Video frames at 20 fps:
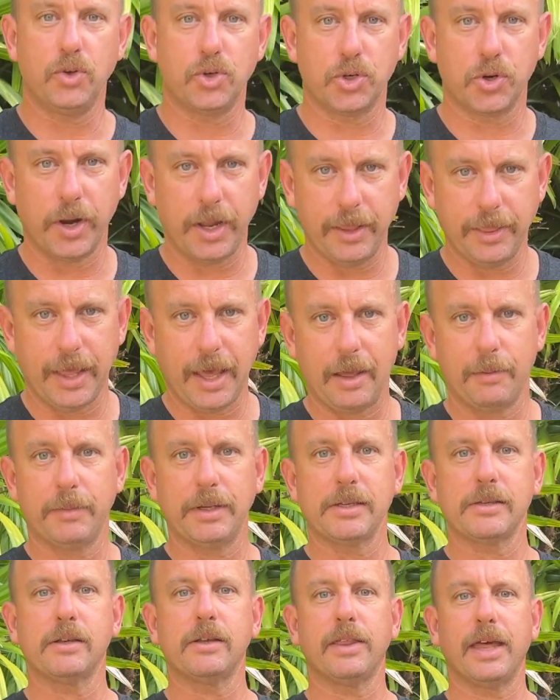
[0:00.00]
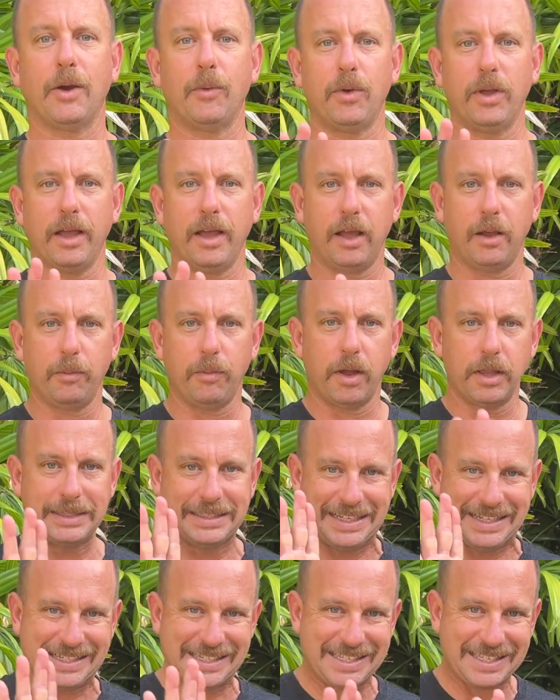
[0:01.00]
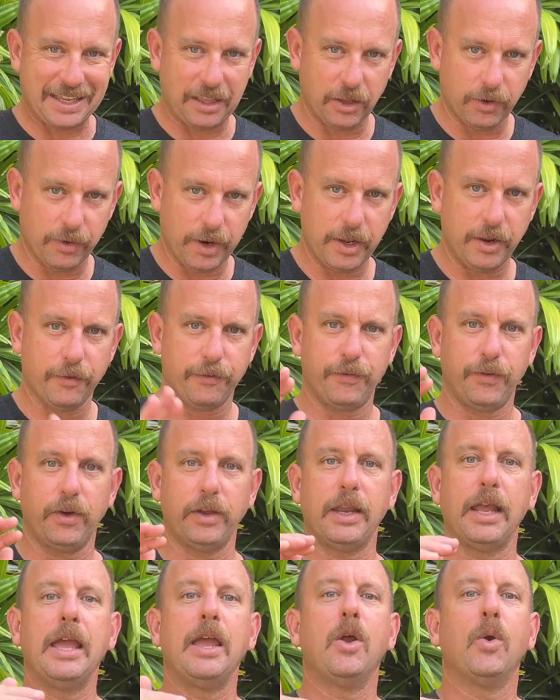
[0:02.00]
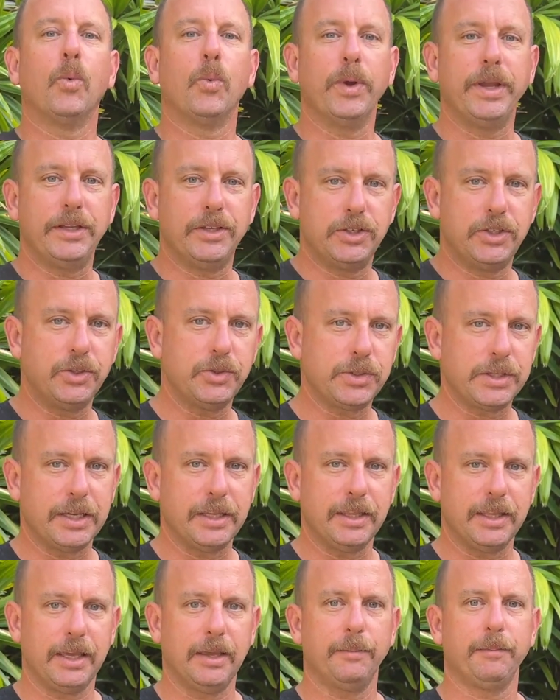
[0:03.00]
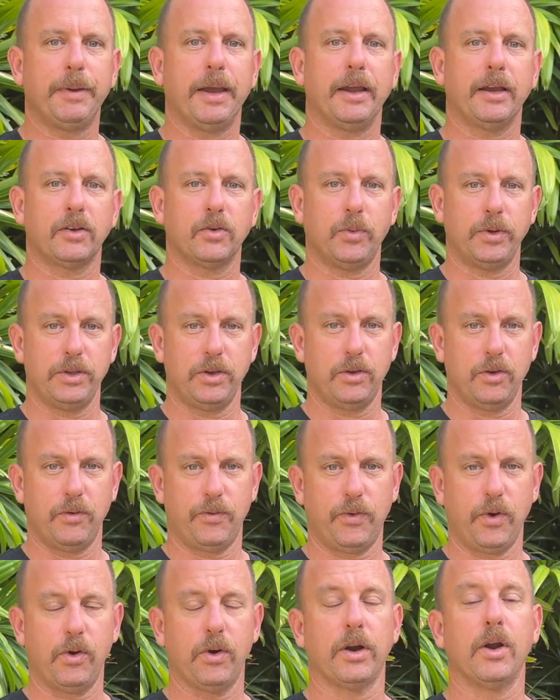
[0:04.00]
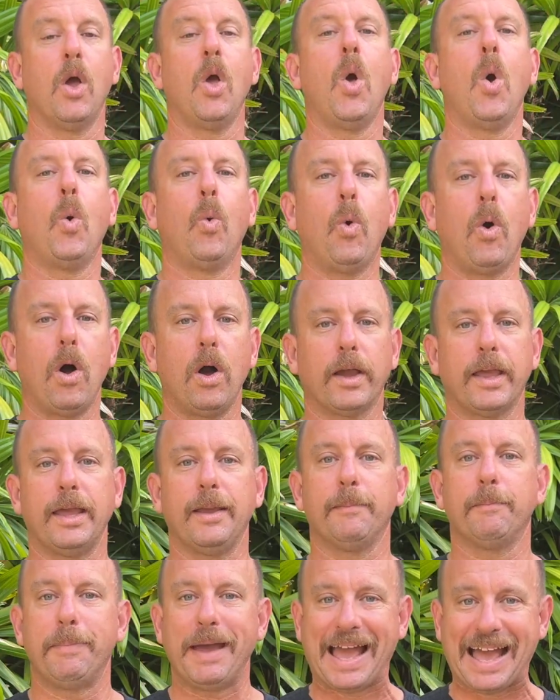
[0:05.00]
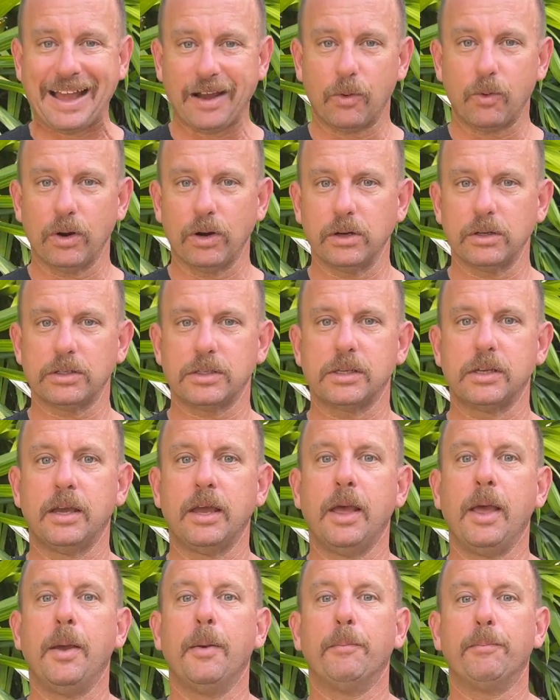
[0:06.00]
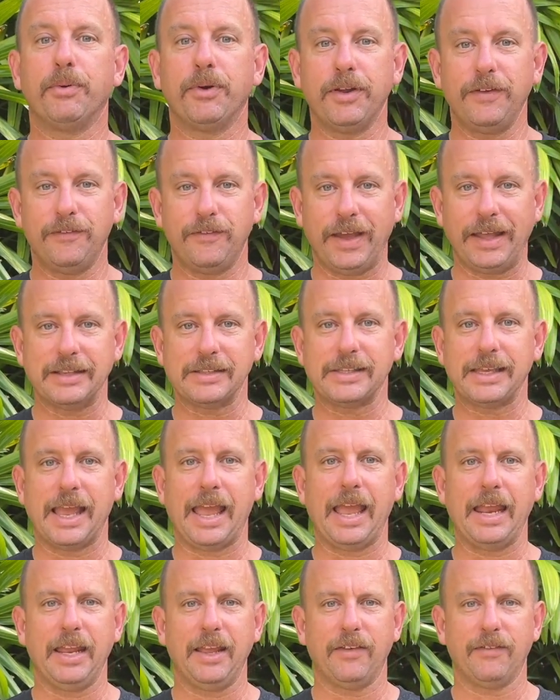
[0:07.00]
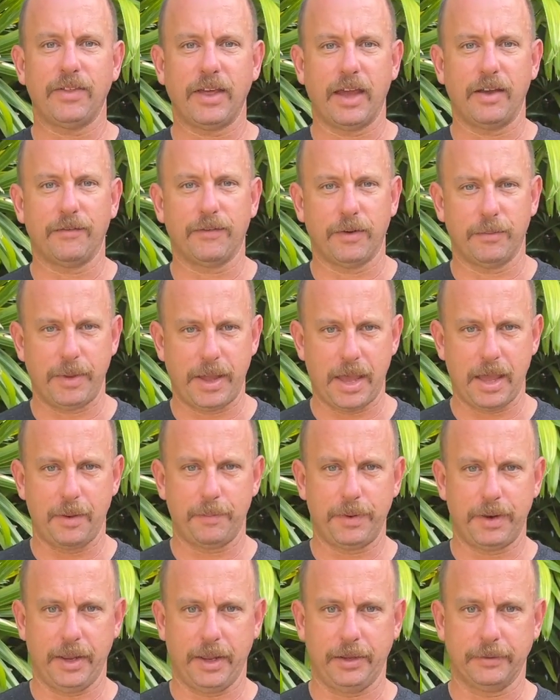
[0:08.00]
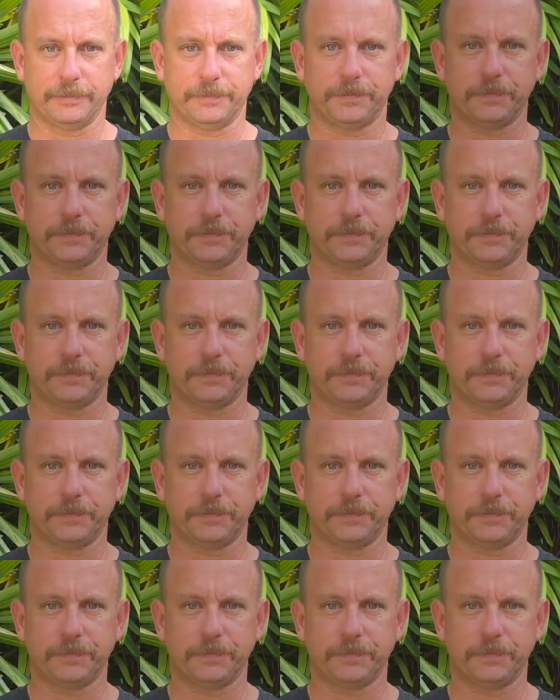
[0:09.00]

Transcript: train that muscle, that will help decelerate your foot, reducing the impact when you go forward. Walking backwards prevents any of that from happening.